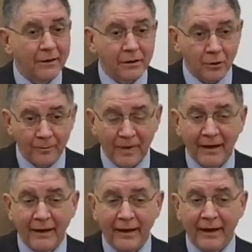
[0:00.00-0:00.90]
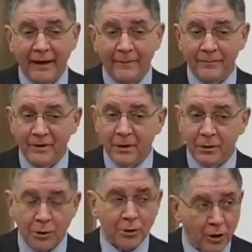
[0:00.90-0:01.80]
So um, the
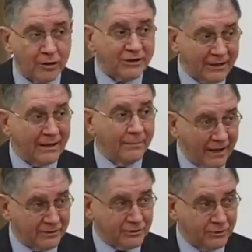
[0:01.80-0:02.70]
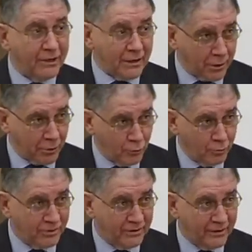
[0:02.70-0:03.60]
sociological dimension is
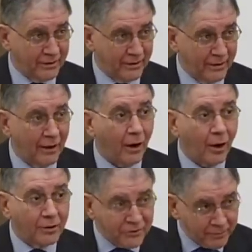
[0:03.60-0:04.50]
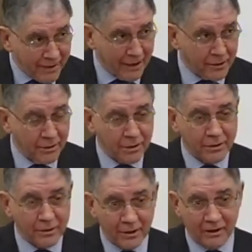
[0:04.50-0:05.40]
assumed on the
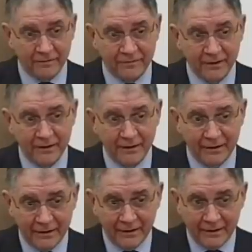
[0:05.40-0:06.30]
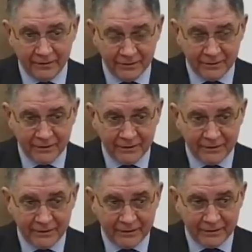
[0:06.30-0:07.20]
basis of uh, the
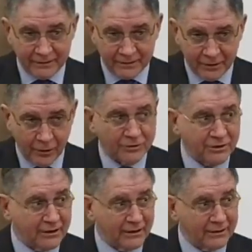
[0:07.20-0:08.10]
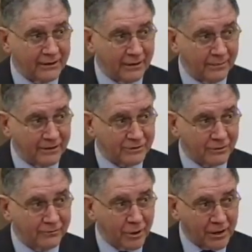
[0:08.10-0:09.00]
uh, theological
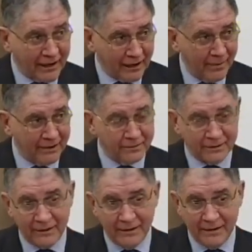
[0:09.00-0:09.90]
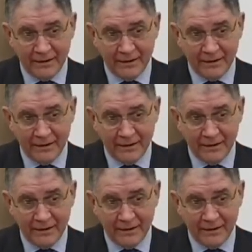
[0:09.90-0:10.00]
dimension, of the sacramental